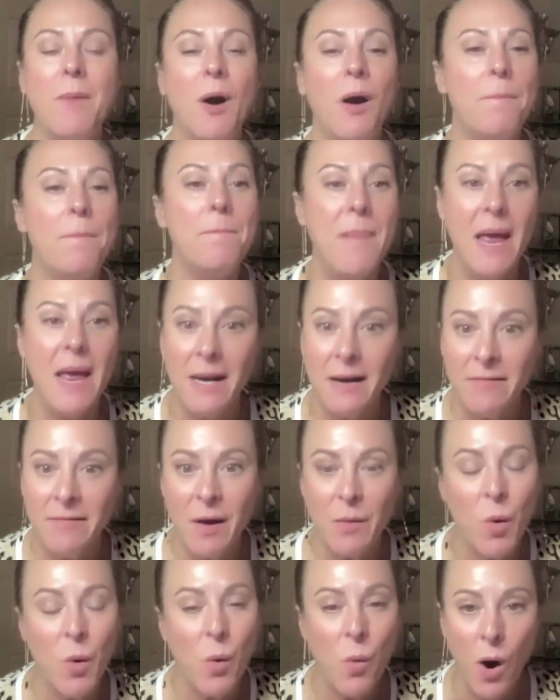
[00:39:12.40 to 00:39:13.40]
Many of
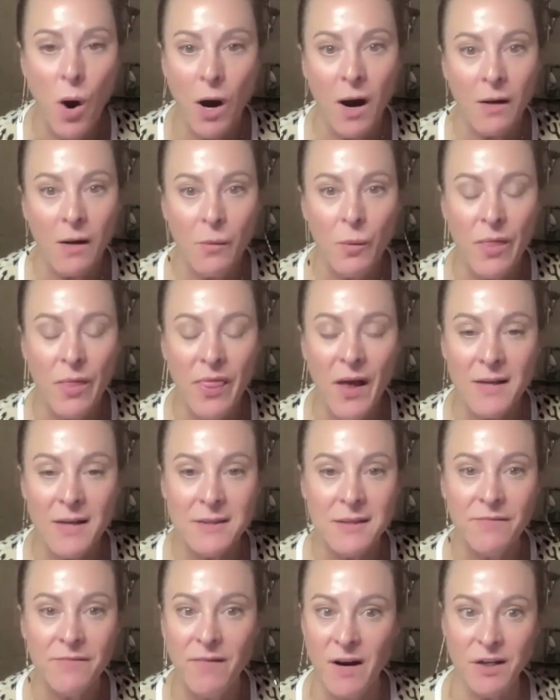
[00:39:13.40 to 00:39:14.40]
them will work with
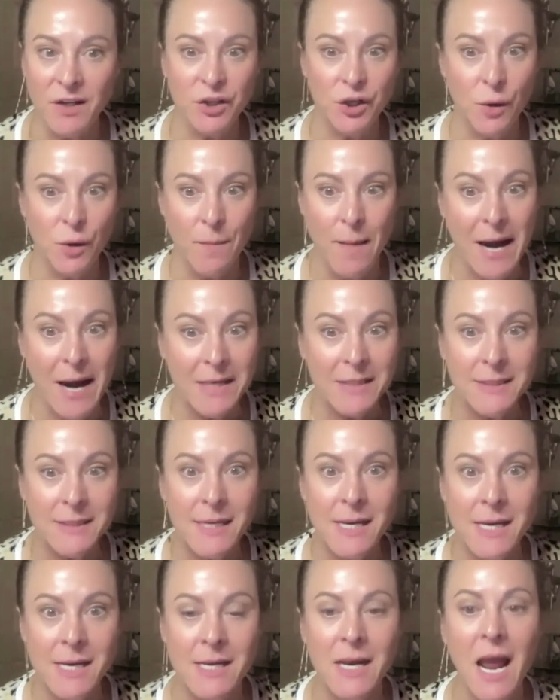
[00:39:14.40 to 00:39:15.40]
us in functional
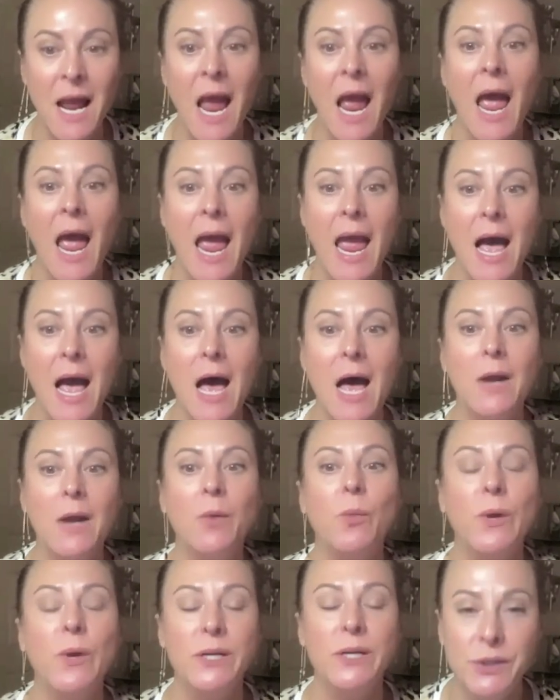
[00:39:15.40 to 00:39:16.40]
medicine, and
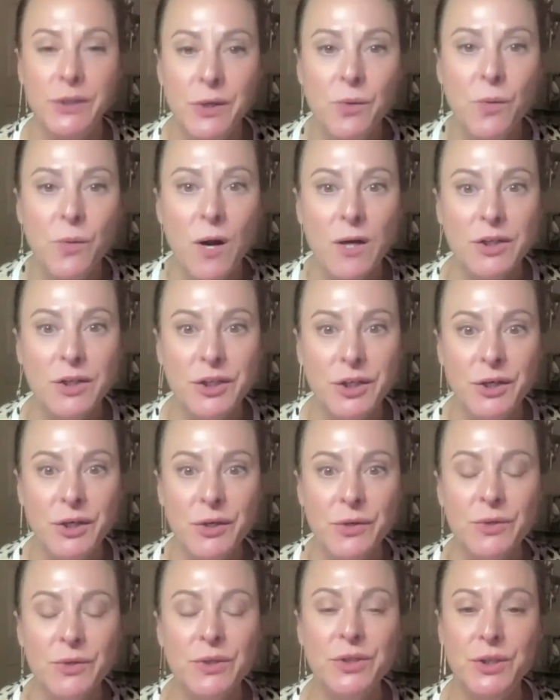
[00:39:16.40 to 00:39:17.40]
we do want
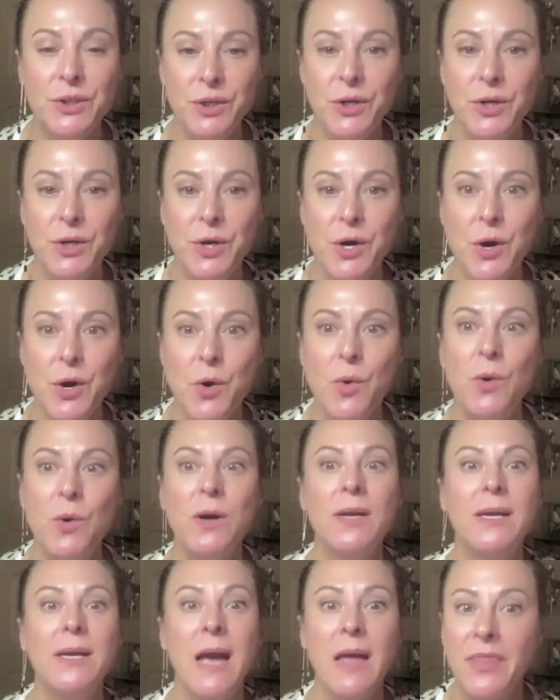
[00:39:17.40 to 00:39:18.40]
you to
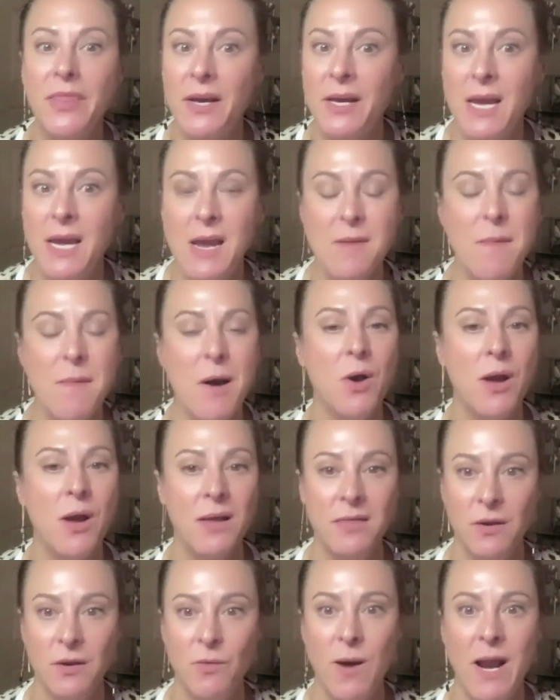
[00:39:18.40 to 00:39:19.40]
get the chemo,
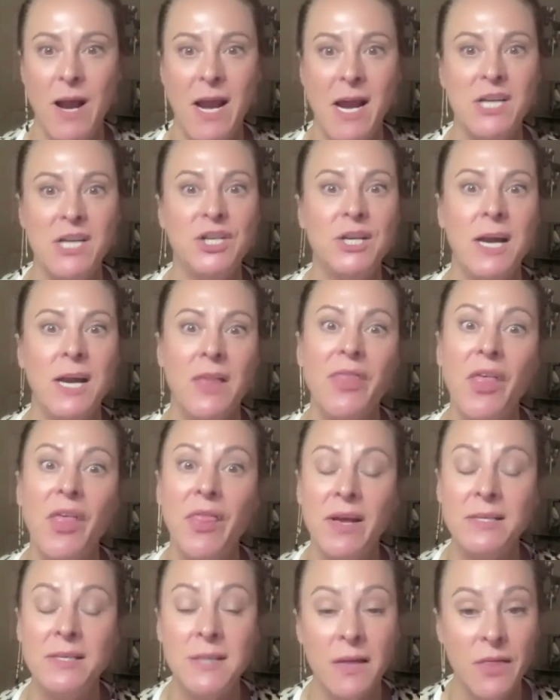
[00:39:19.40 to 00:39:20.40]
get the radiation, get the
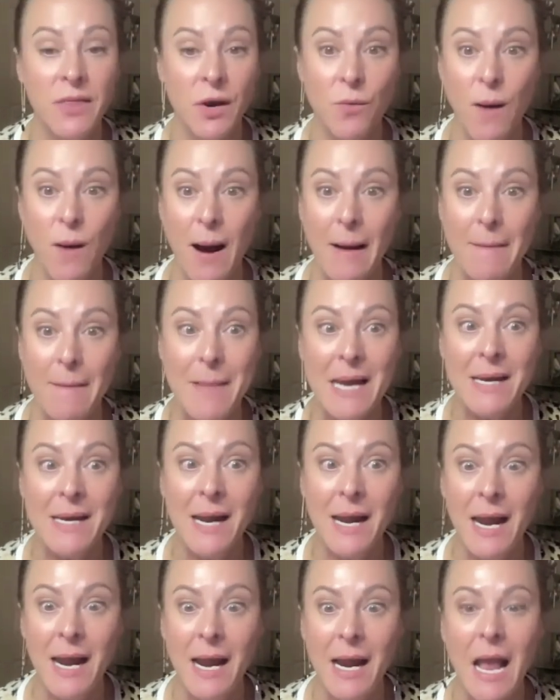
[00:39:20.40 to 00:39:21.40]
things that they're
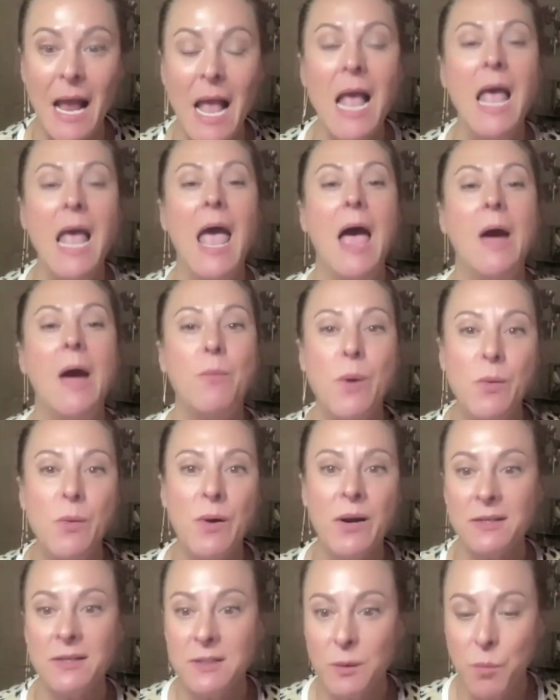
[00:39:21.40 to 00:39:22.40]
recommending, and we
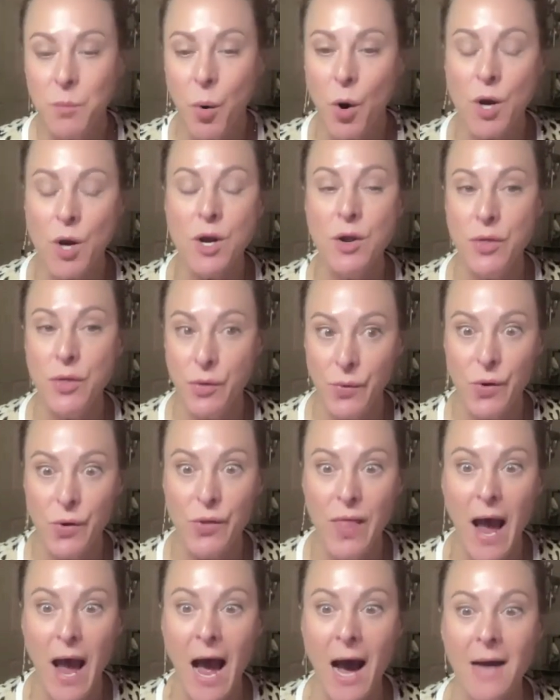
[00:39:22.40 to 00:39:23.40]
want to support you through
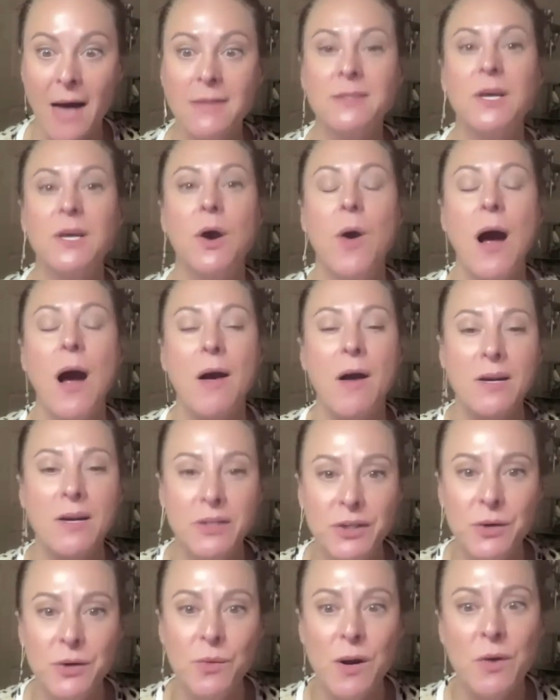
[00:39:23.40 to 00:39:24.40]
that. So I
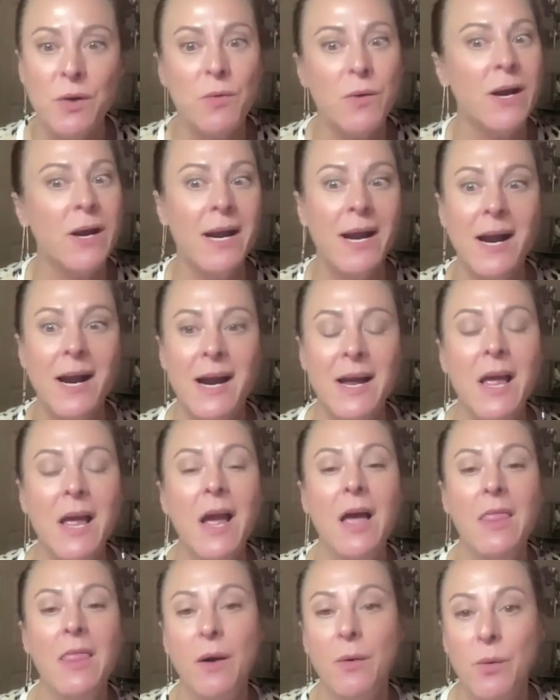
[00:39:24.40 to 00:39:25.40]
do want to reiterate
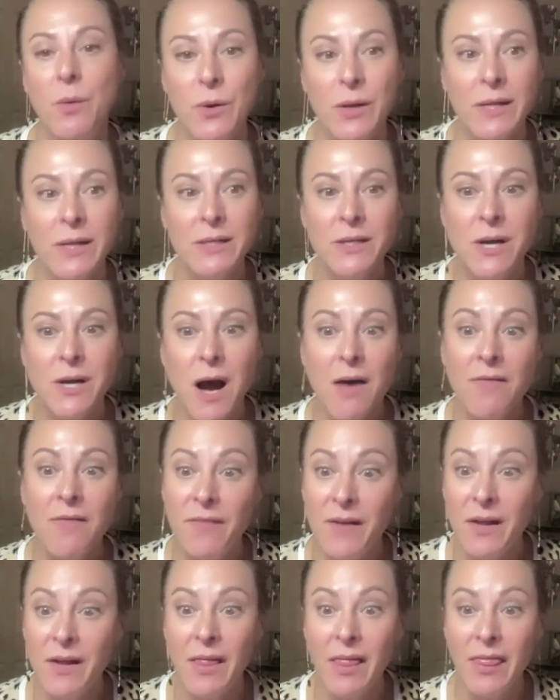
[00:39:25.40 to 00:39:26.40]
that we really do not
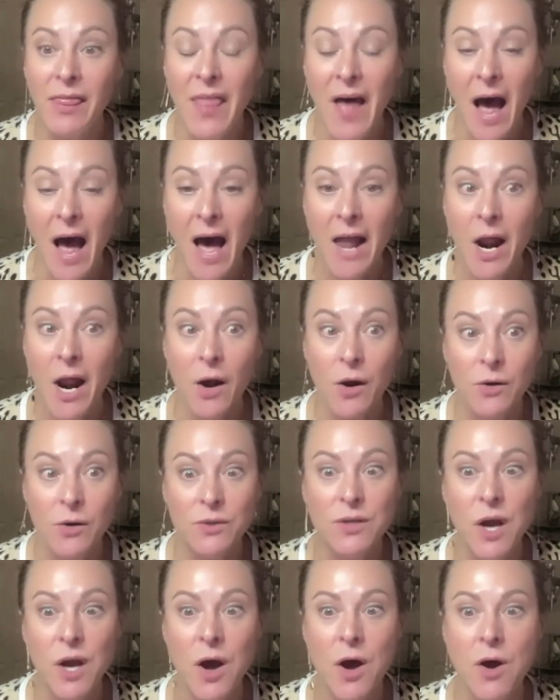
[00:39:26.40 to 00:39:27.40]
feel that
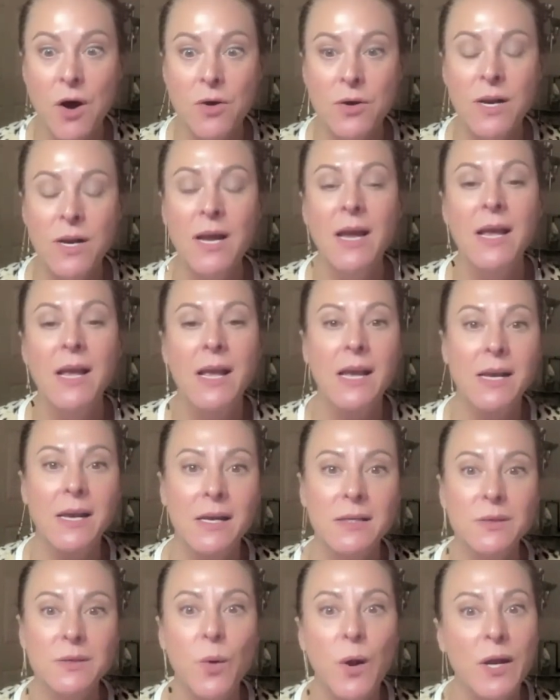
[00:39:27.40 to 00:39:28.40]
ozone
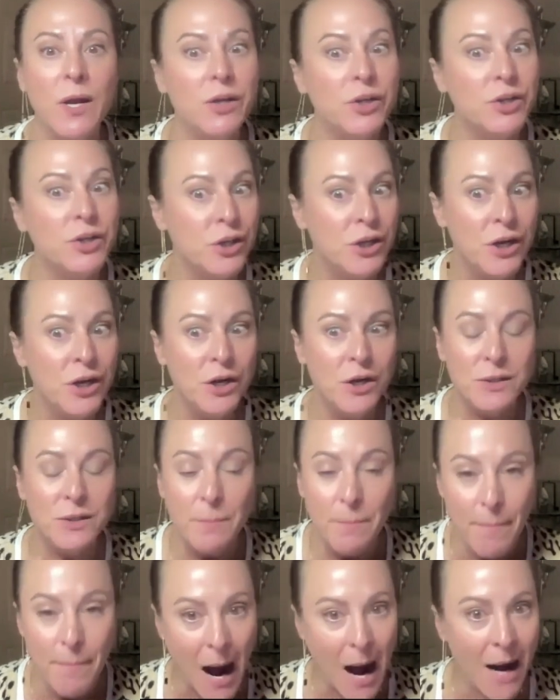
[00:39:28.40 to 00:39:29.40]
is what you should use
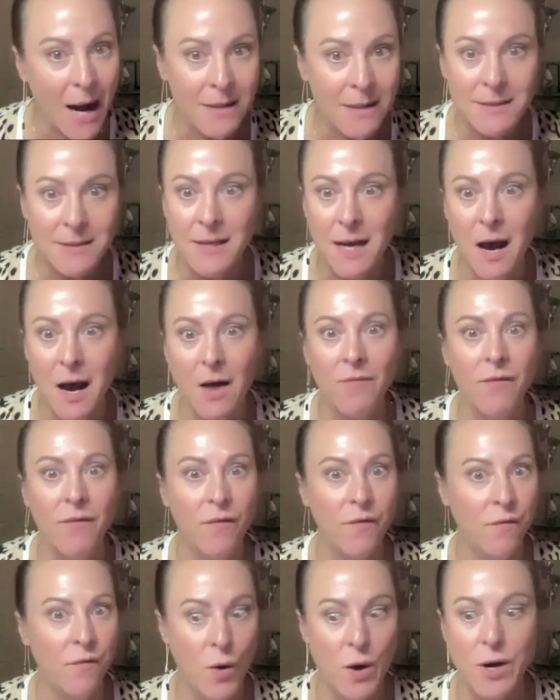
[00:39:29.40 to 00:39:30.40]
by itself
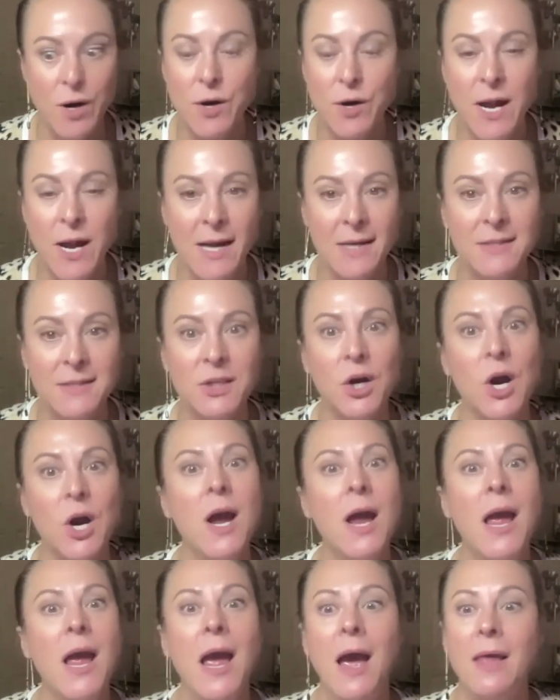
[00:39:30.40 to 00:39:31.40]
for your cancer,
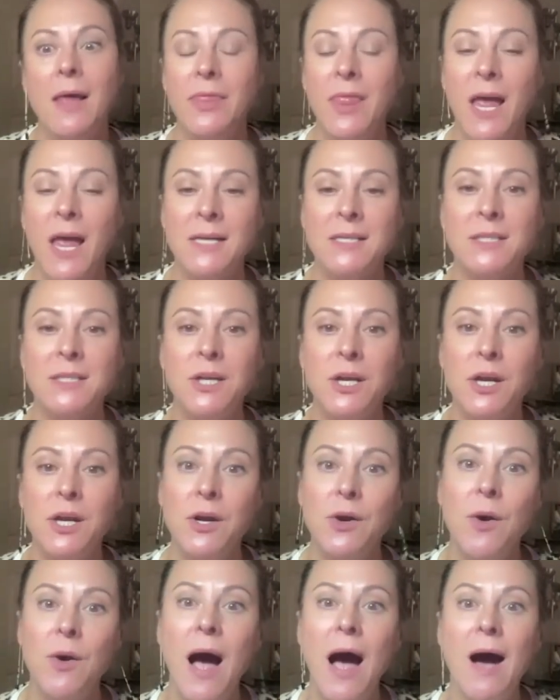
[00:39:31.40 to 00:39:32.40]
unless
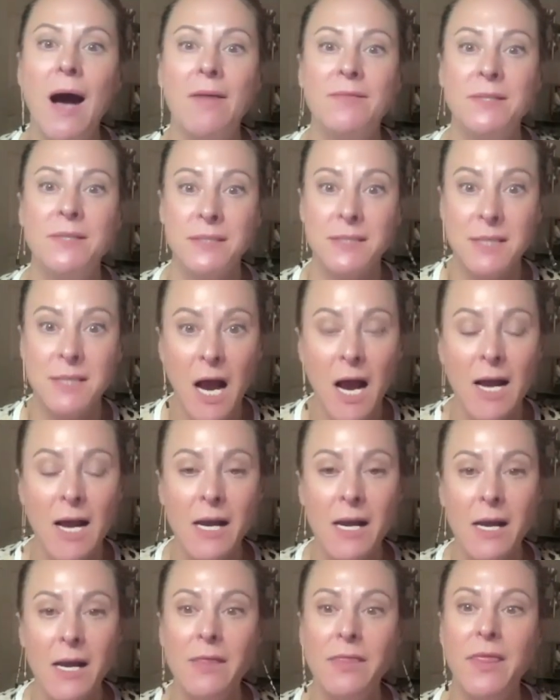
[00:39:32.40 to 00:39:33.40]
you have
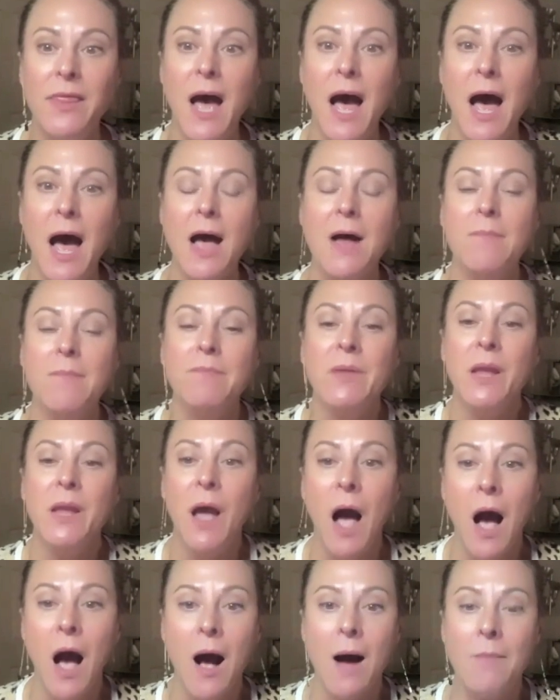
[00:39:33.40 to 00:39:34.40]
decided that
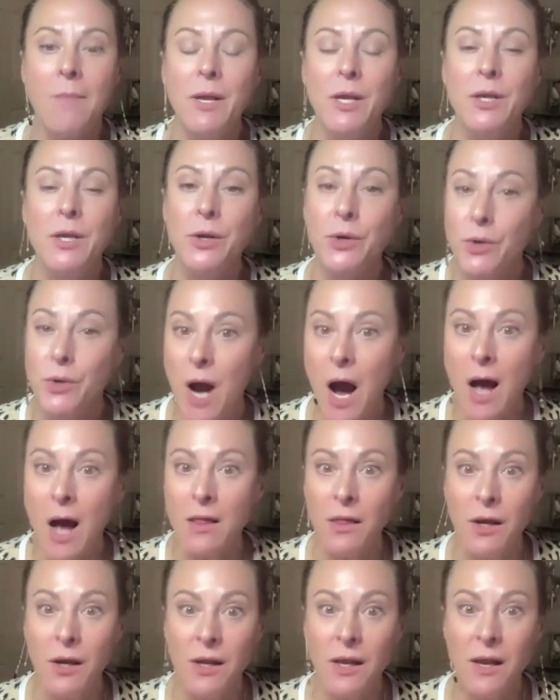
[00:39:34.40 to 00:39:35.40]
you're
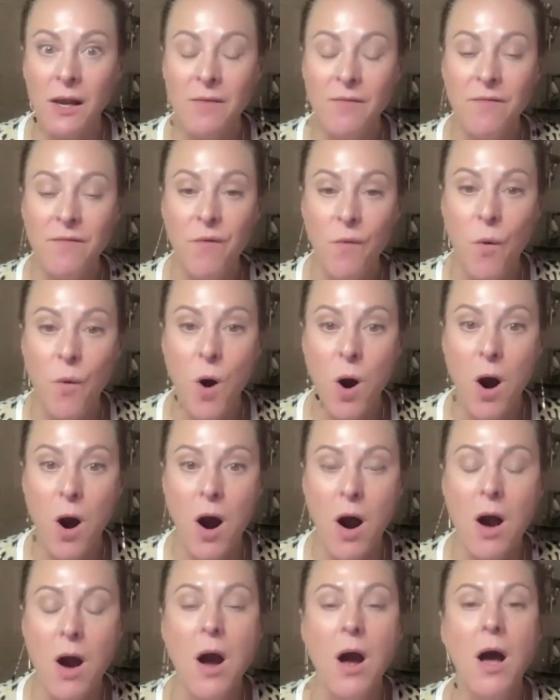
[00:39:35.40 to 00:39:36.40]
not looking
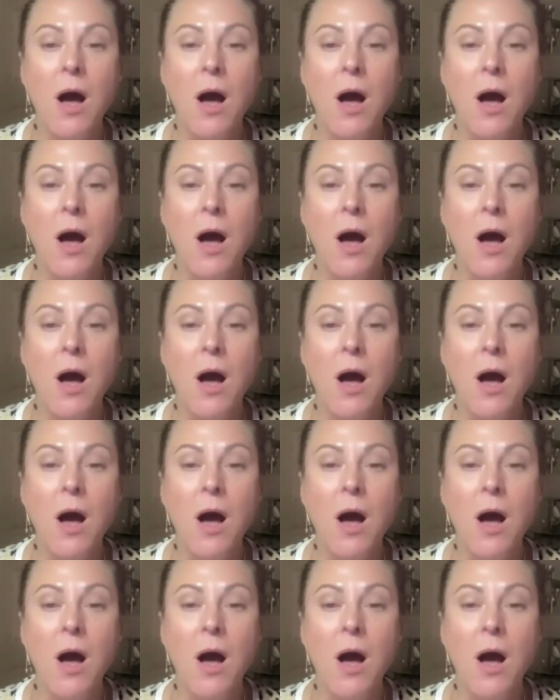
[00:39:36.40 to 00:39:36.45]
for